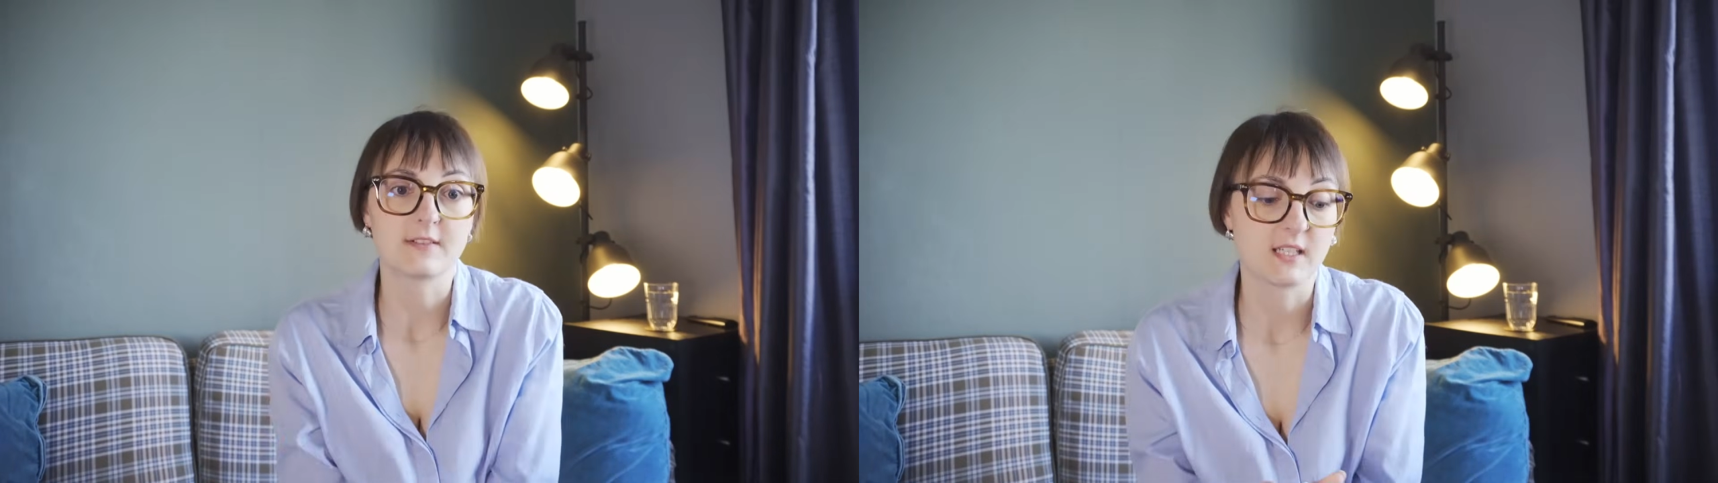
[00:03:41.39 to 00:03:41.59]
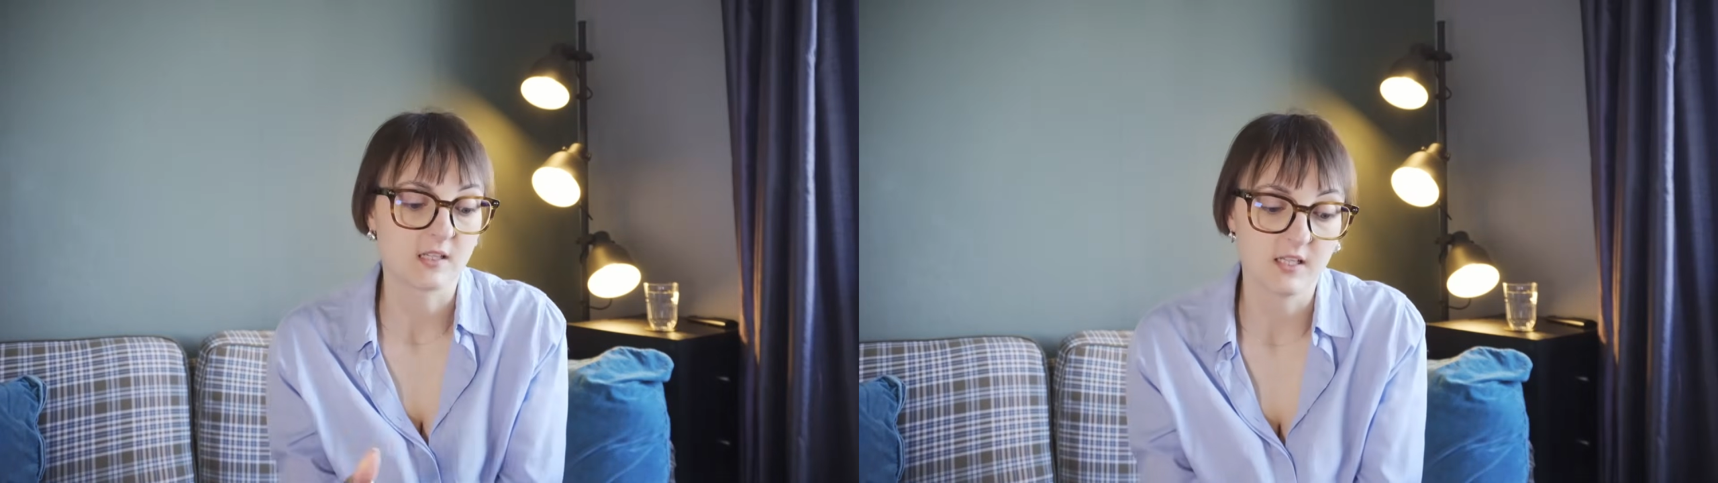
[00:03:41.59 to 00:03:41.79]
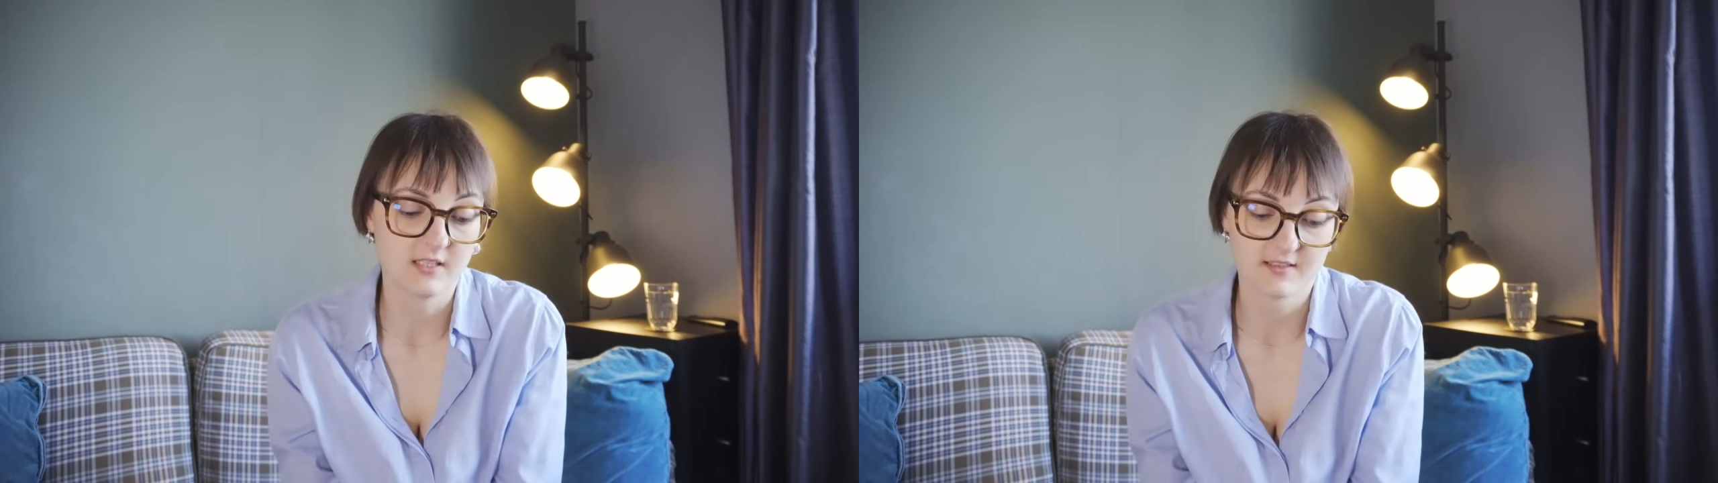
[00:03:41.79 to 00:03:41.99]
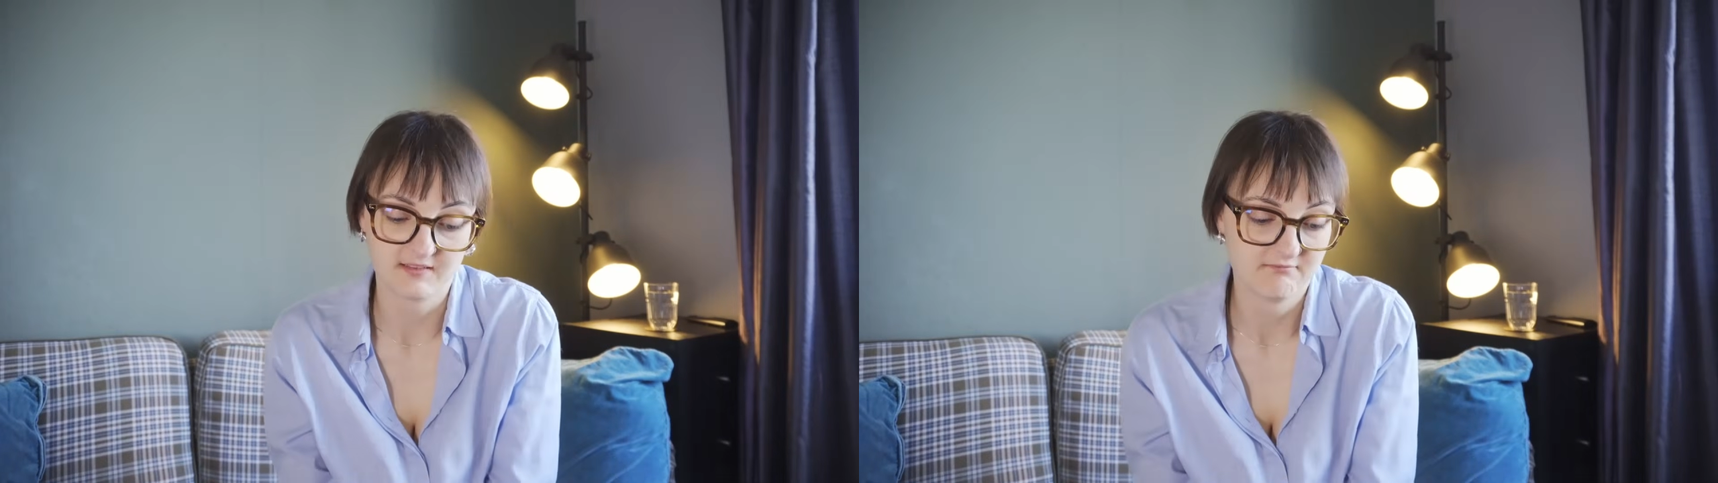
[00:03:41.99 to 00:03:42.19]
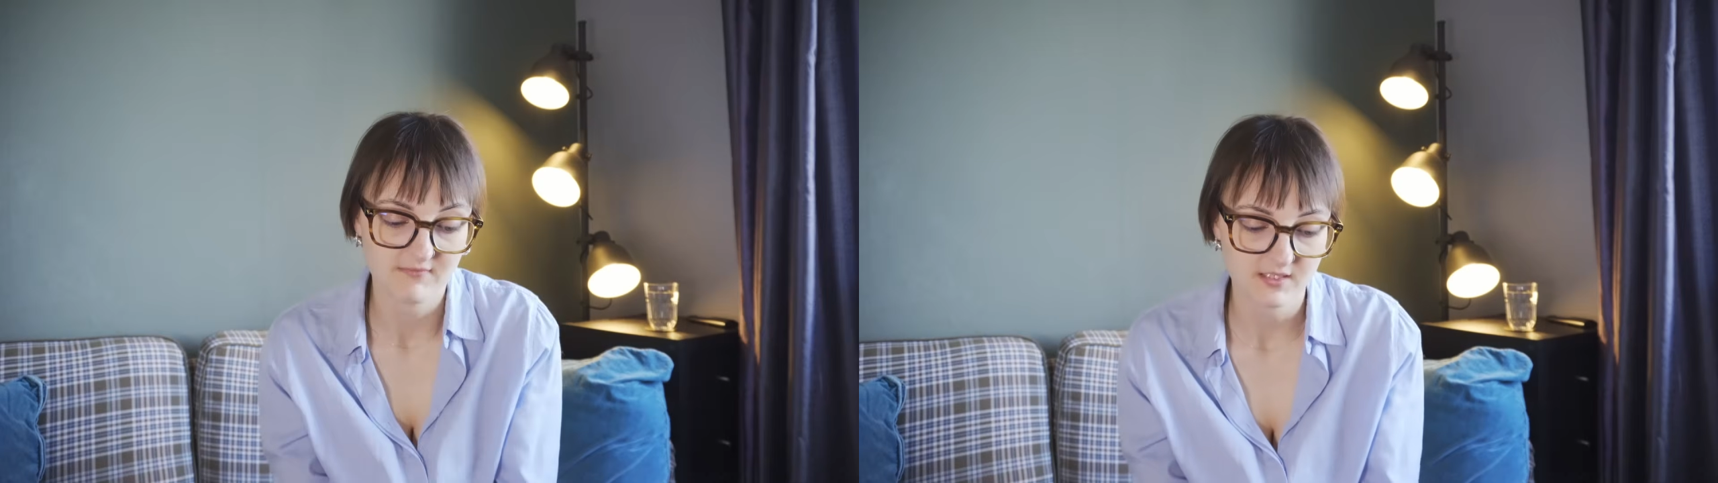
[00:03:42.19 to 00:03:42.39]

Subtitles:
stickers